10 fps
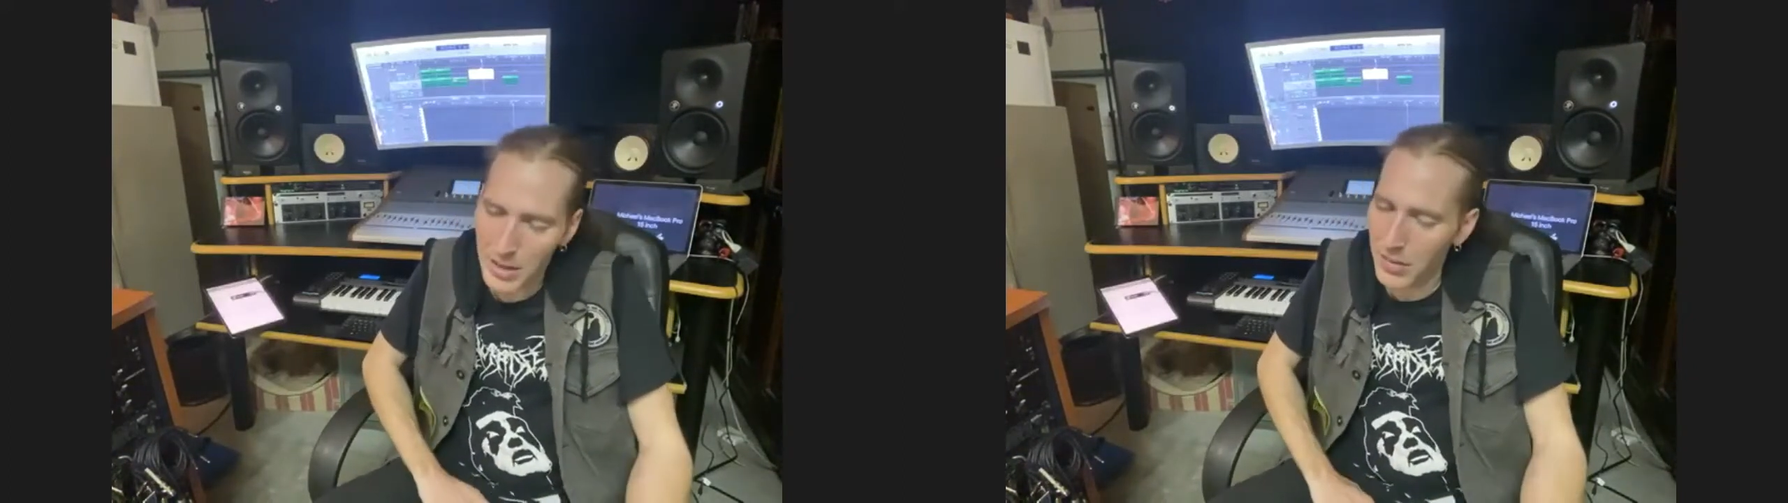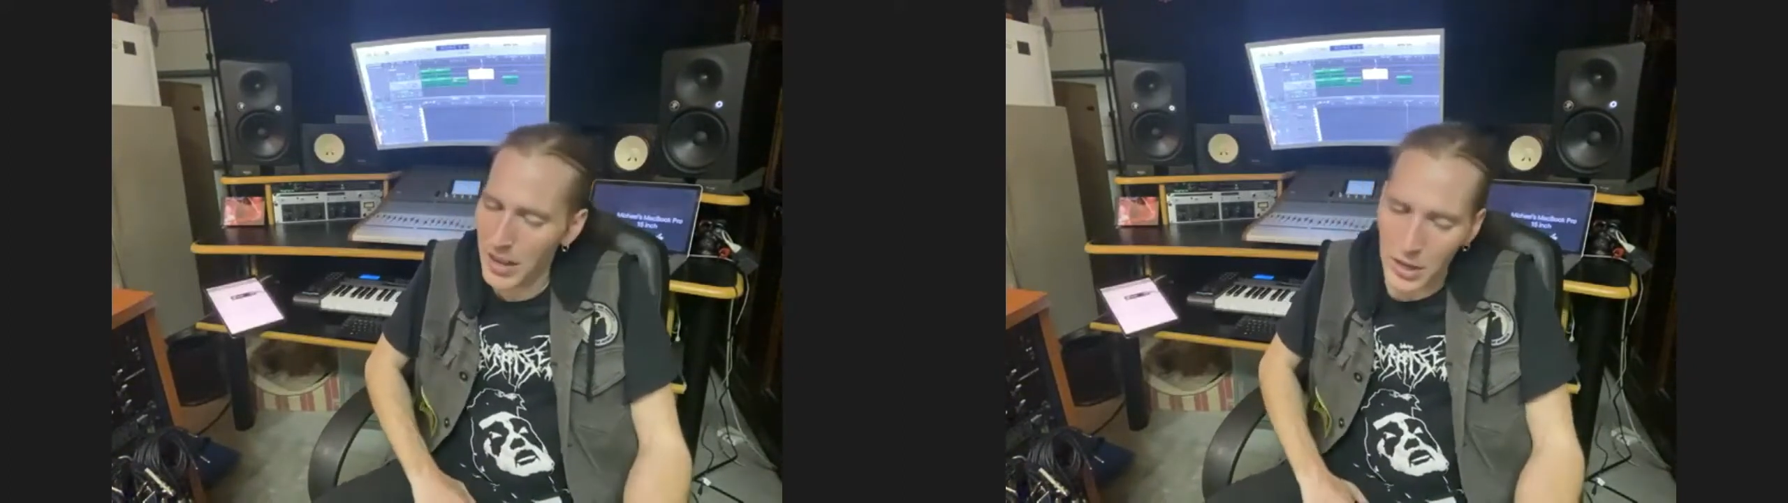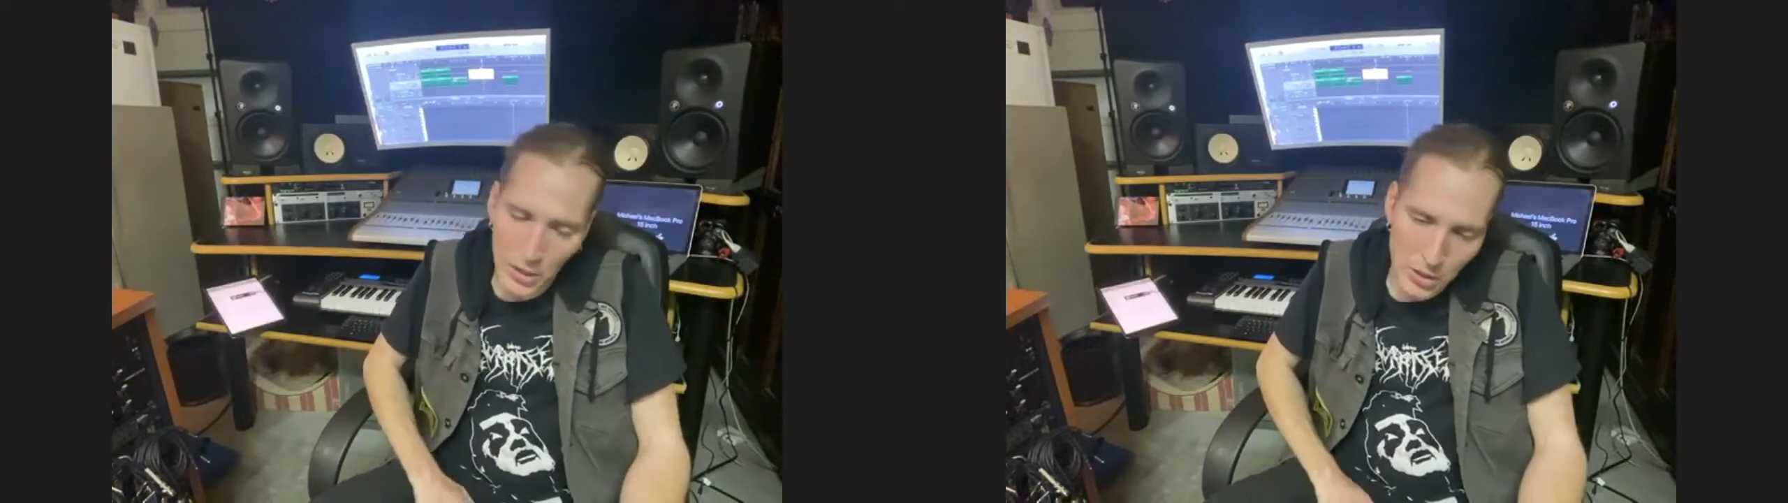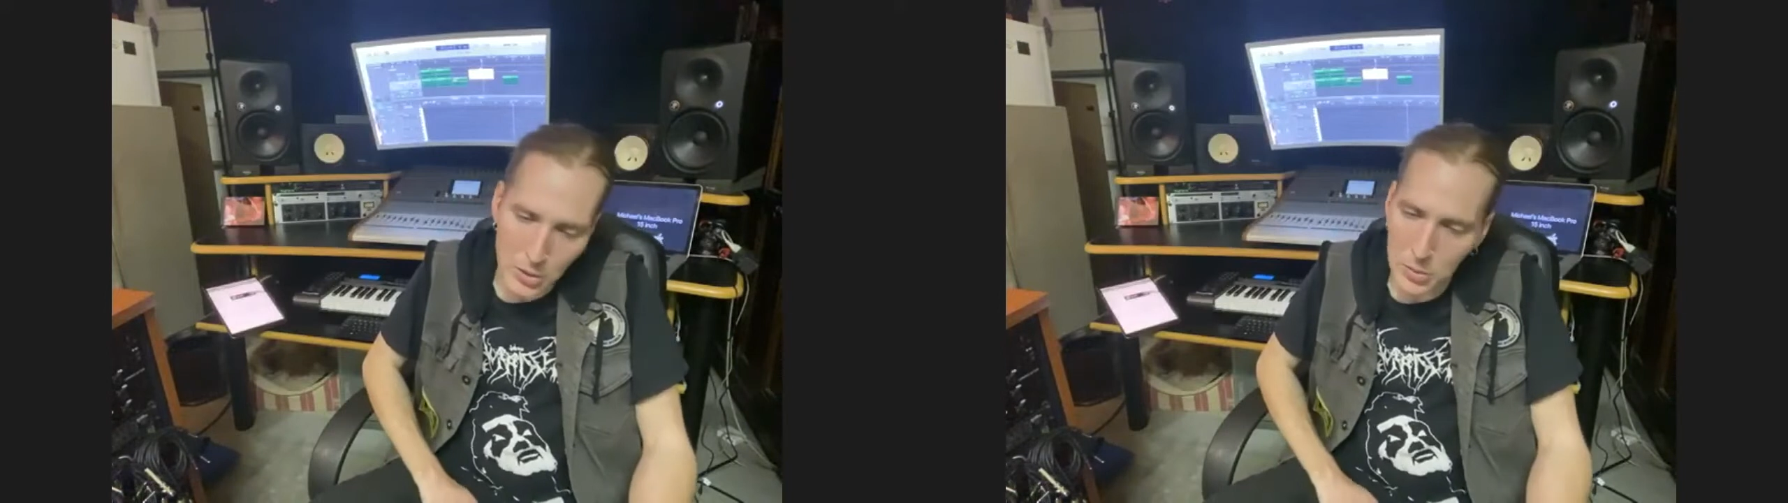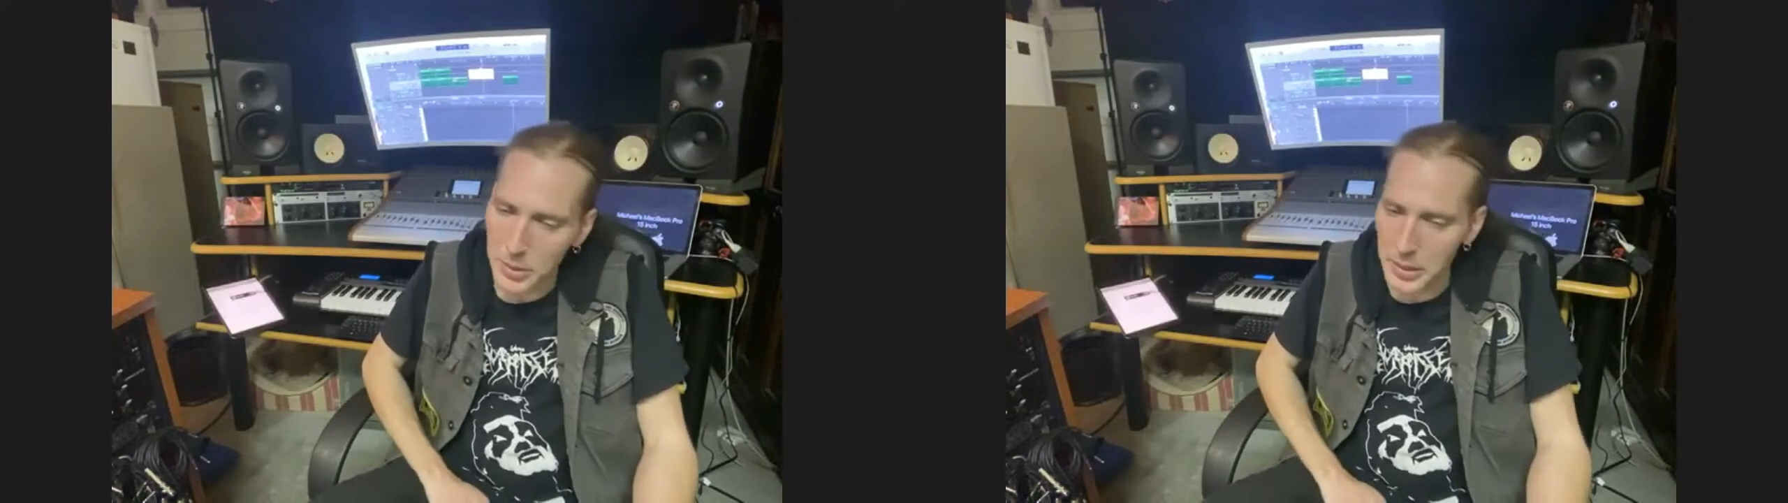have had a
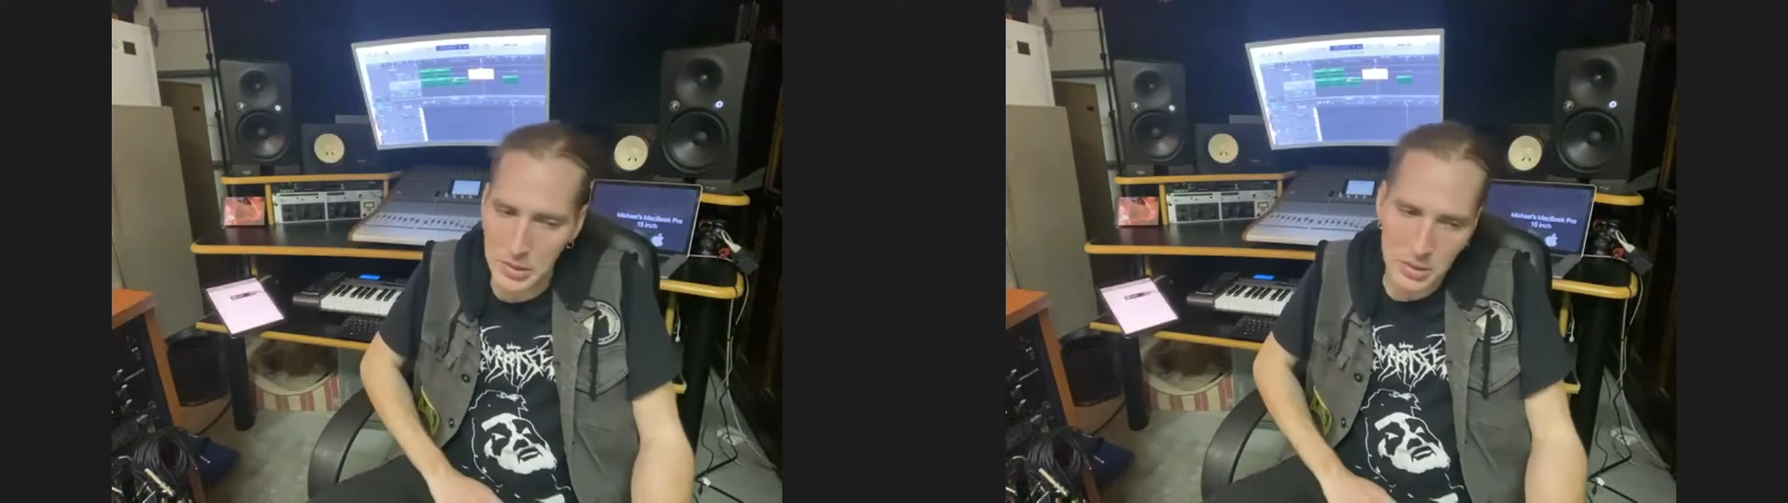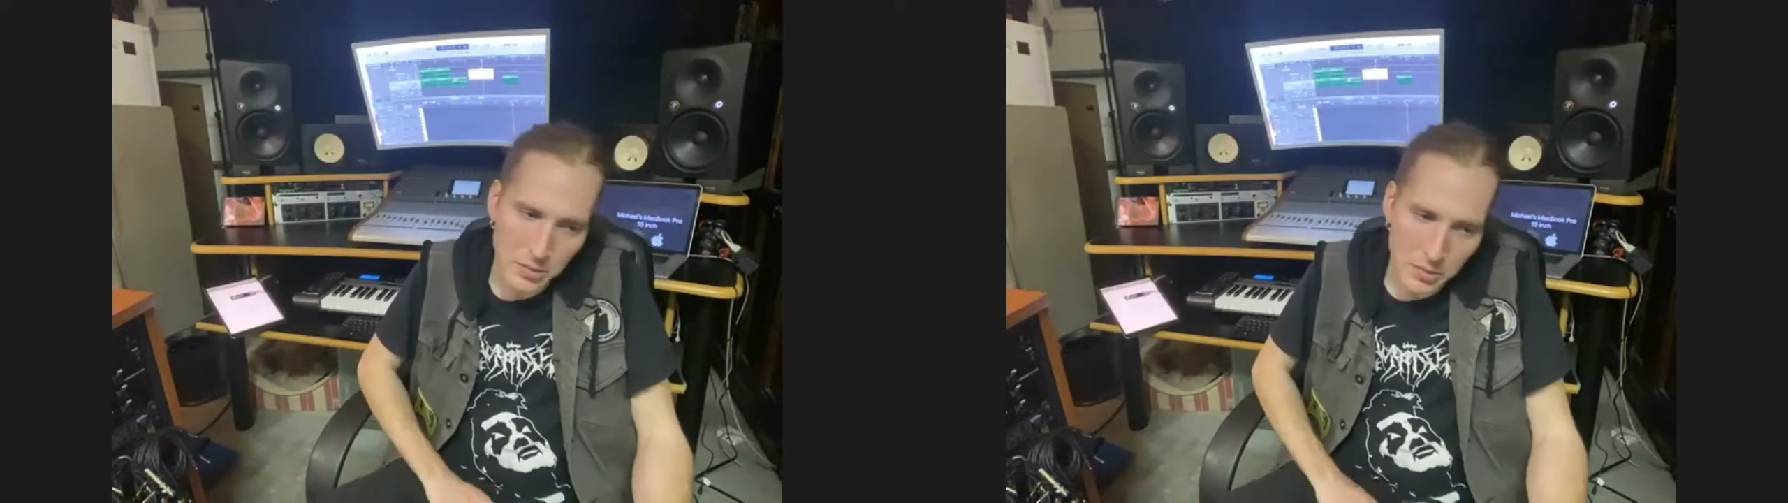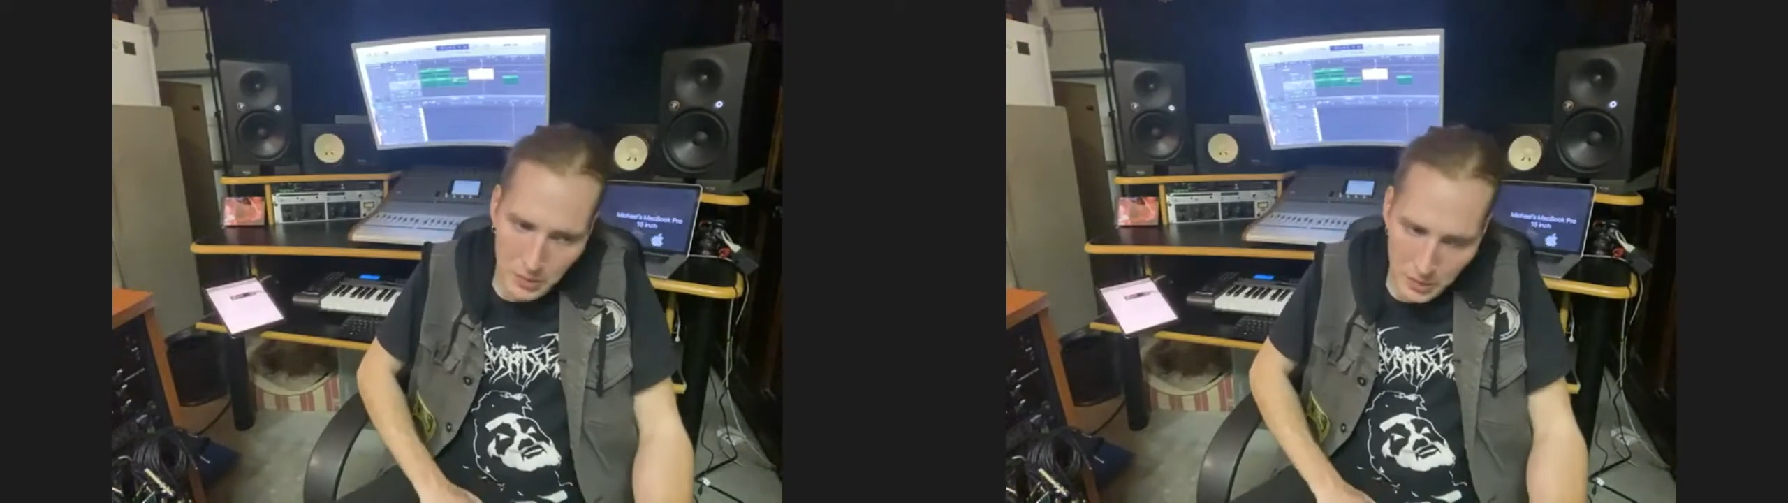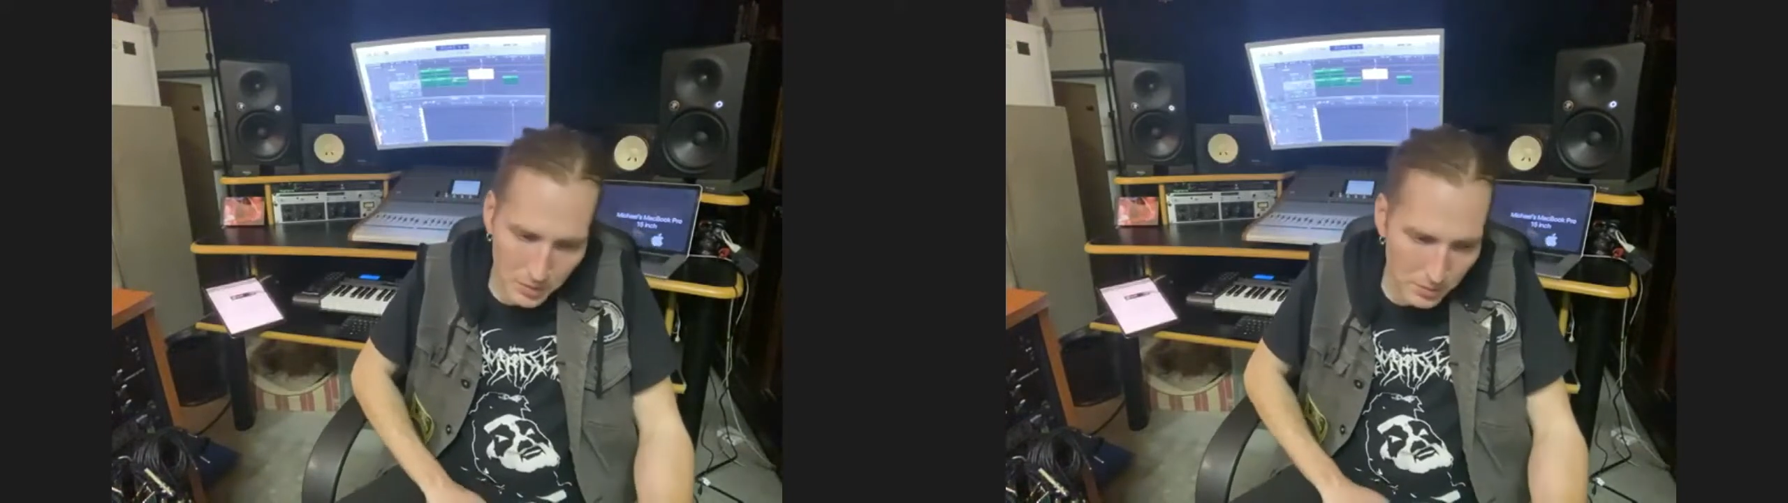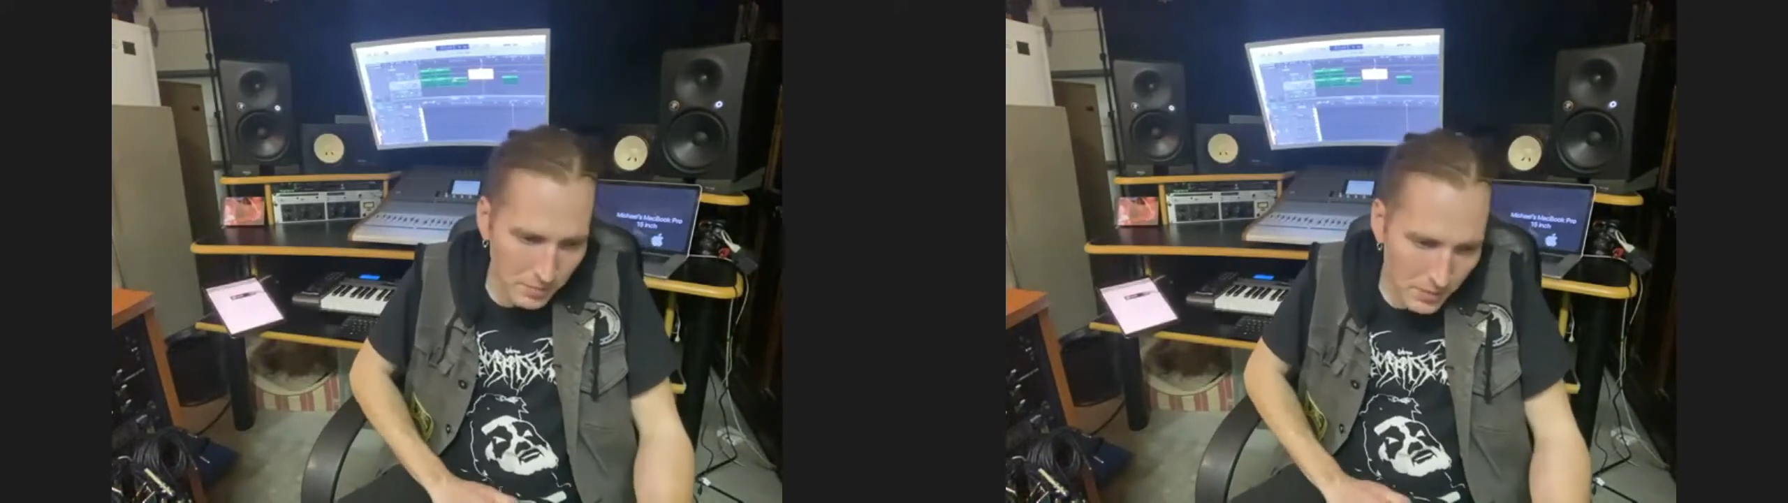good reason for